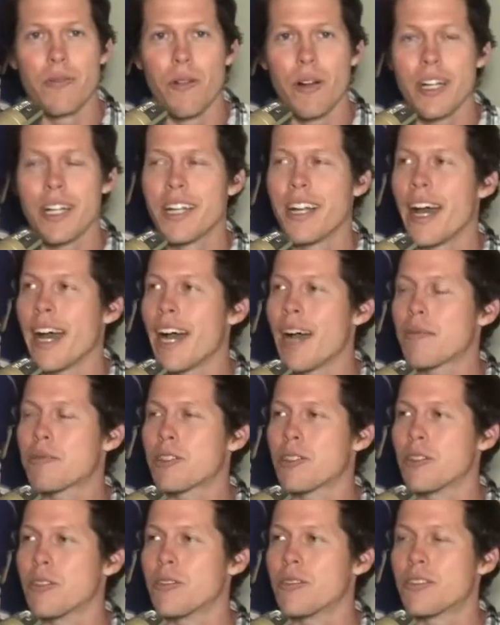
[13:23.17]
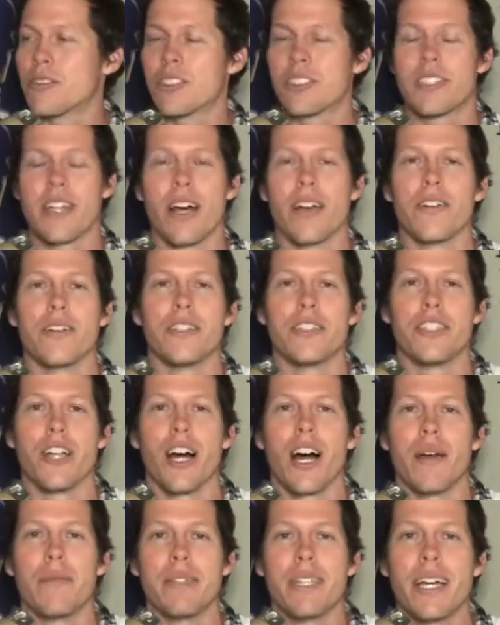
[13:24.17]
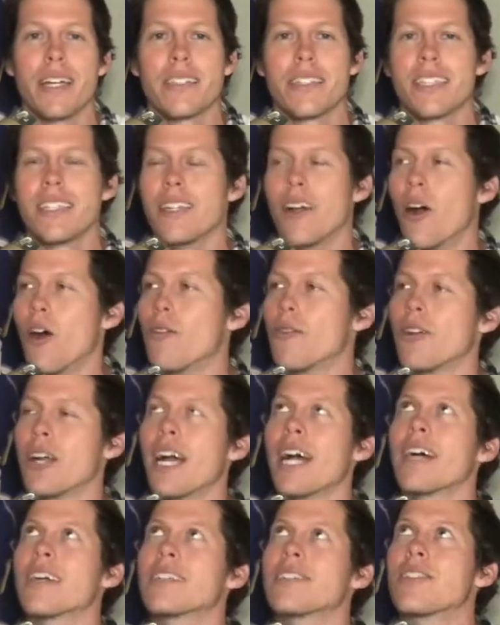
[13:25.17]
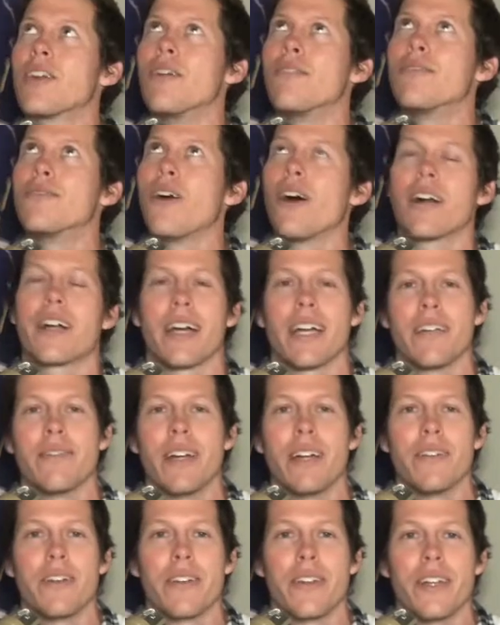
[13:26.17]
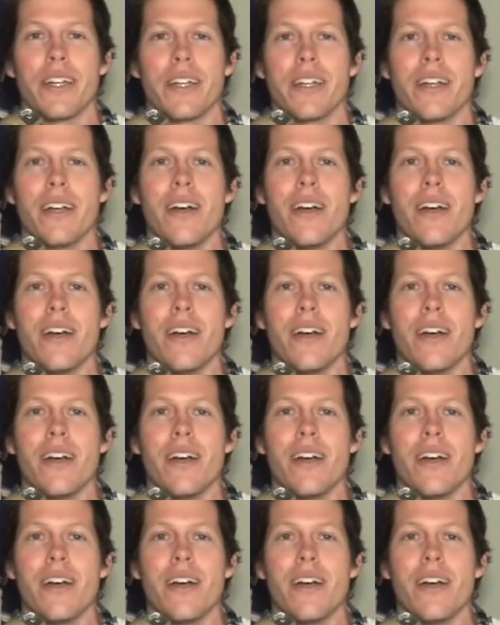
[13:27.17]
What an absolute stellar job. Yes, he overacts the out of everything,